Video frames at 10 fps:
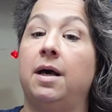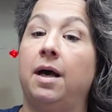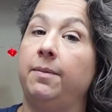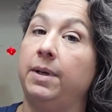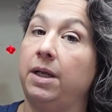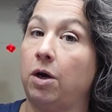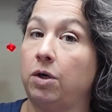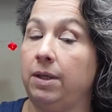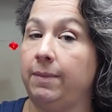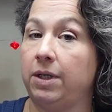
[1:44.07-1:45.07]
and our
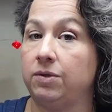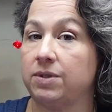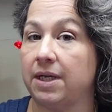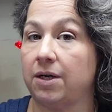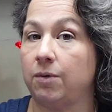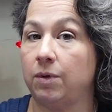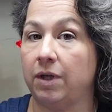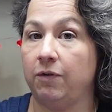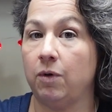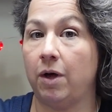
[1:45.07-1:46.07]
email newsletter will
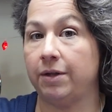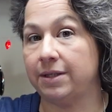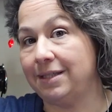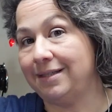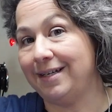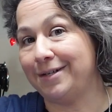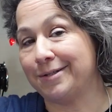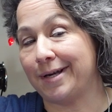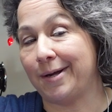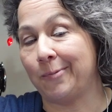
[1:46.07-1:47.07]
give you all the
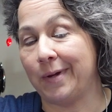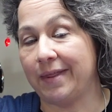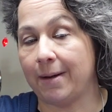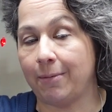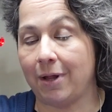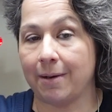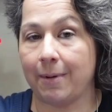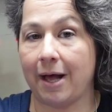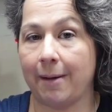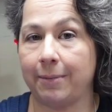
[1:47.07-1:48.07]
details on when that blog
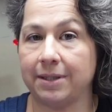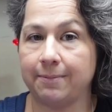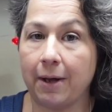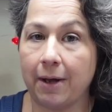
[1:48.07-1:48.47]
hop is